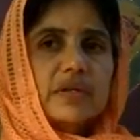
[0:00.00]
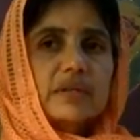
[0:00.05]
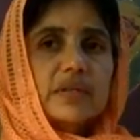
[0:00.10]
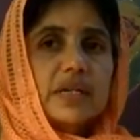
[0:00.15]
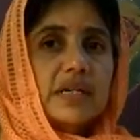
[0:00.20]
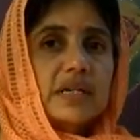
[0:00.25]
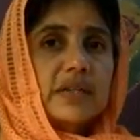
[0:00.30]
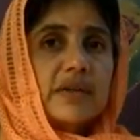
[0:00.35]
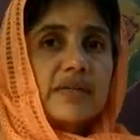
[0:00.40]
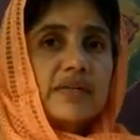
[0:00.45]

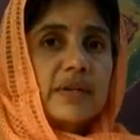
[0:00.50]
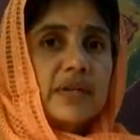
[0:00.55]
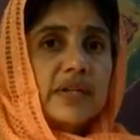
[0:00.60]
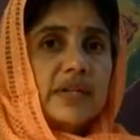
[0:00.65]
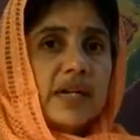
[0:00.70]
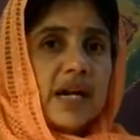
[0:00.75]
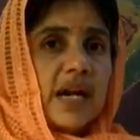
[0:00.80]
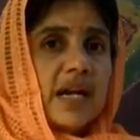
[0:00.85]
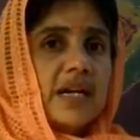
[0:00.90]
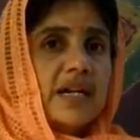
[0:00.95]
that someone
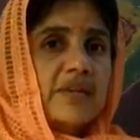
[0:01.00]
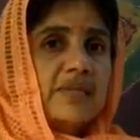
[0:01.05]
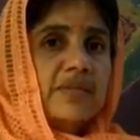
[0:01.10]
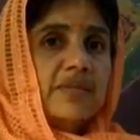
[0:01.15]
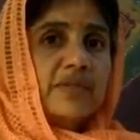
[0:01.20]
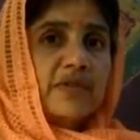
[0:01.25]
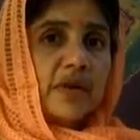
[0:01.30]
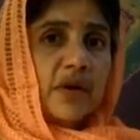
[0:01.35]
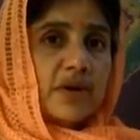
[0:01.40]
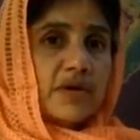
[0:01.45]
died
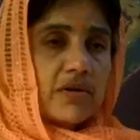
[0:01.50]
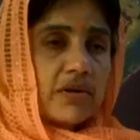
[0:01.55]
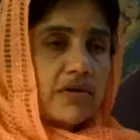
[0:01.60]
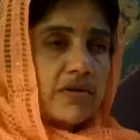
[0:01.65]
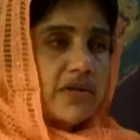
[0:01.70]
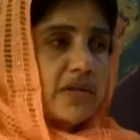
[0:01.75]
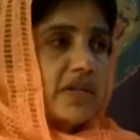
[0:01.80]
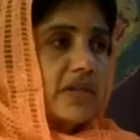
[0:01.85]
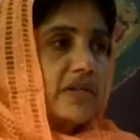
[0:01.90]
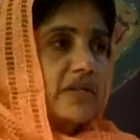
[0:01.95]
for your
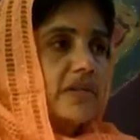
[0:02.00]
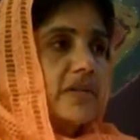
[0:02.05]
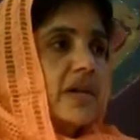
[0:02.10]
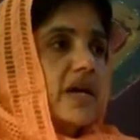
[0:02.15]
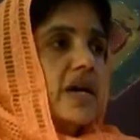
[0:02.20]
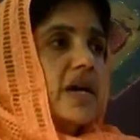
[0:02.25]
sins